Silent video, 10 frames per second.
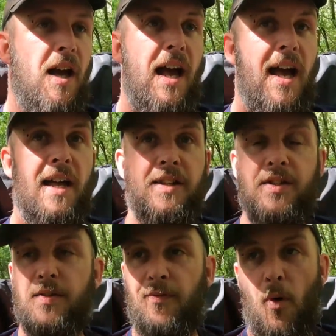and
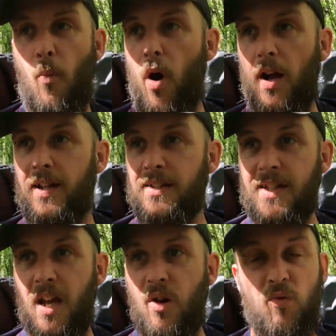from what I can
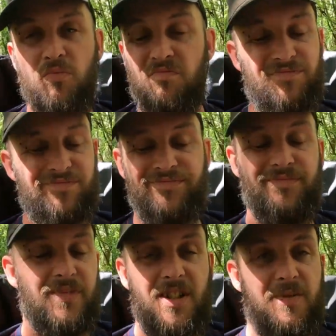tell,
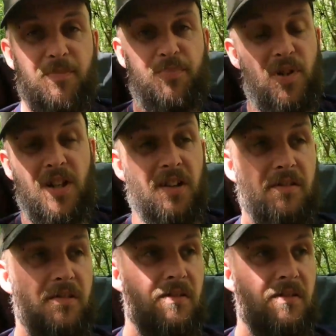it's brilliant,